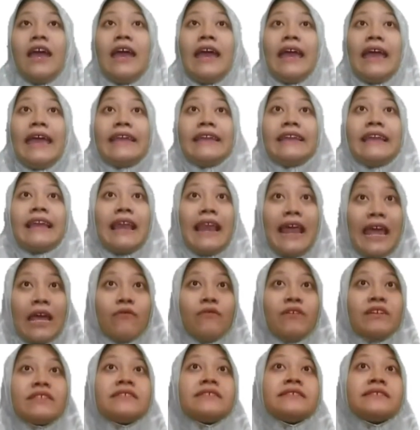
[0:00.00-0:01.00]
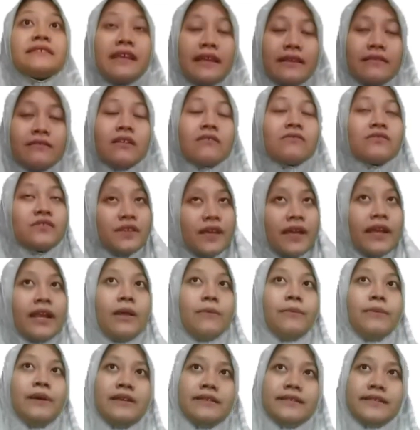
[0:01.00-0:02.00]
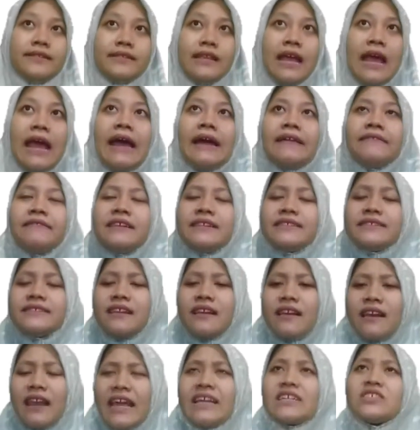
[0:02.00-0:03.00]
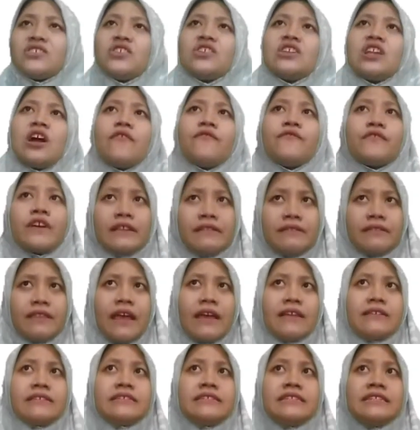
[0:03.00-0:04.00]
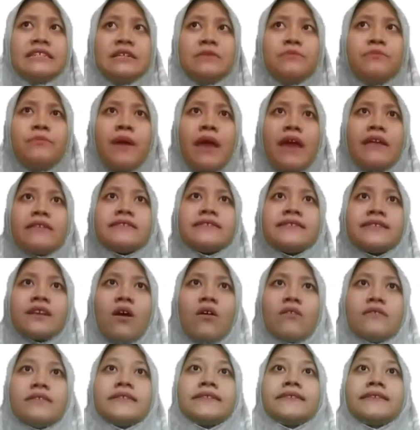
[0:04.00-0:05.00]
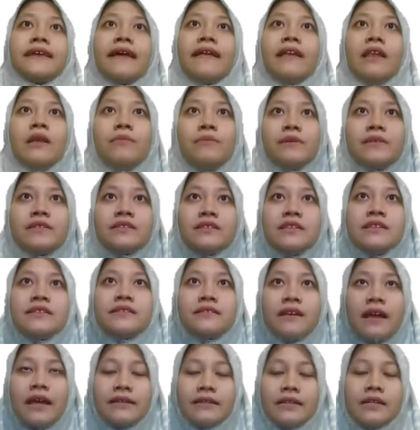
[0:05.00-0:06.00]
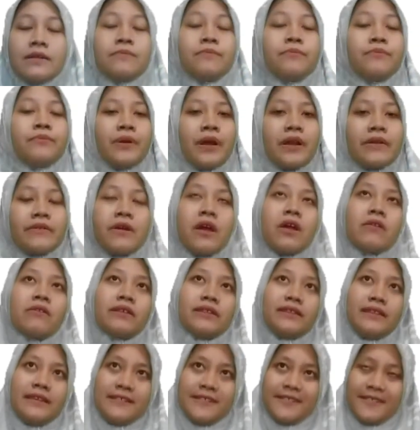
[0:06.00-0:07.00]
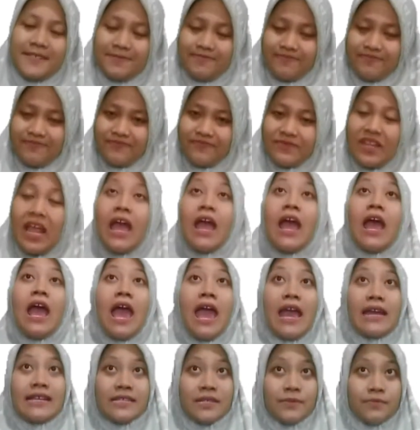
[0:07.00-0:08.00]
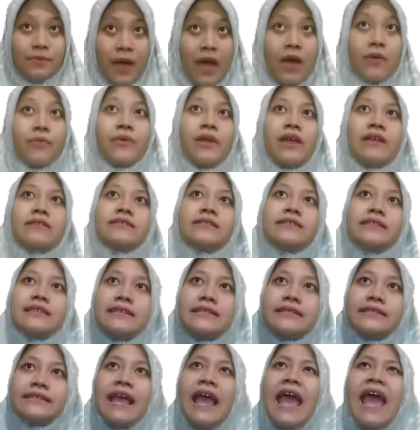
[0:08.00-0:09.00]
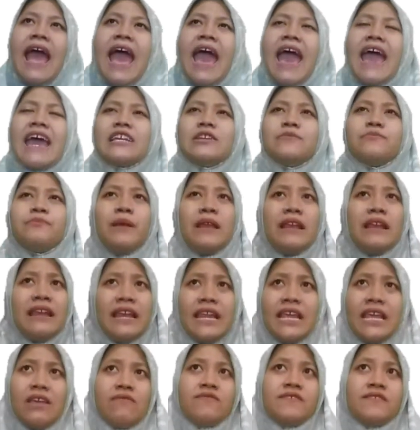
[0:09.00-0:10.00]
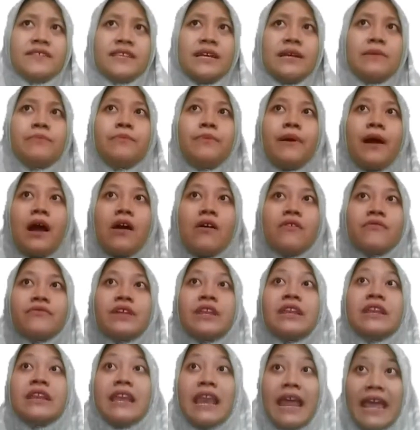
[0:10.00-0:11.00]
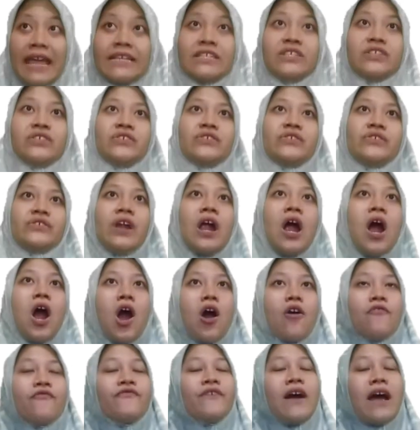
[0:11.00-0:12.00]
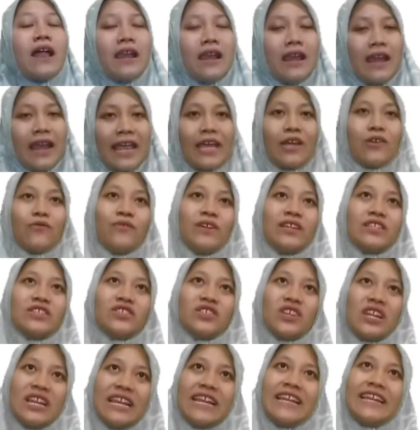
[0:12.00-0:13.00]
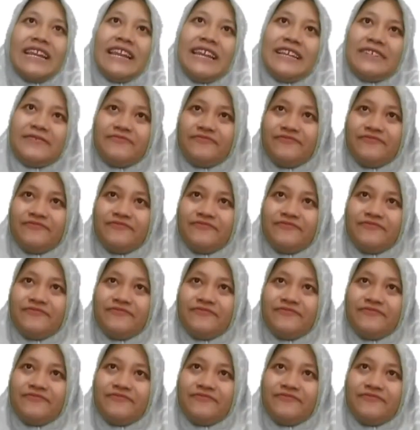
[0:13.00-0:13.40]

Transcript: In language-centered syllabus, the selection of content depends on syllabus designer priorities, experiences, and beliefs about the nature of language learning.